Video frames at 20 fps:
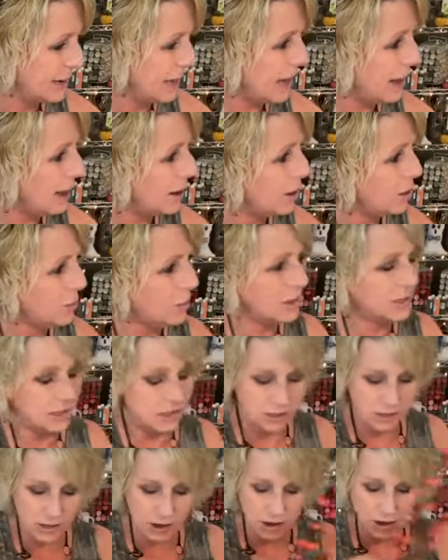I hope
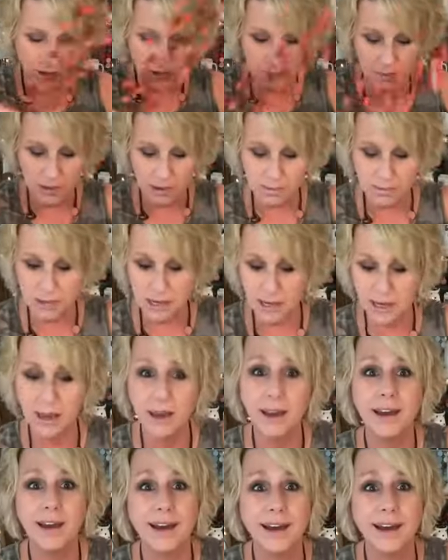you're talking about me.